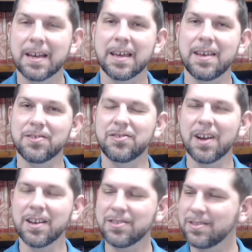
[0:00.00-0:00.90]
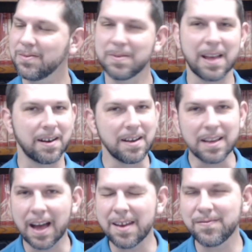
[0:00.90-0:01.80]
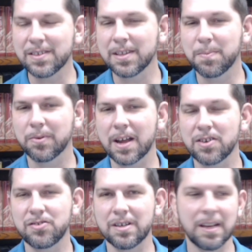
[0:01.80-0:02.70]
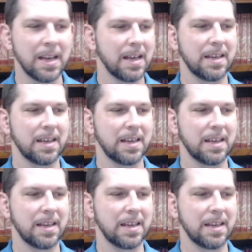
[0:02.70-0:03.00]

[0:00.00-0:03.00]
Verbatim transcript: He's just, without any kind of deliberation,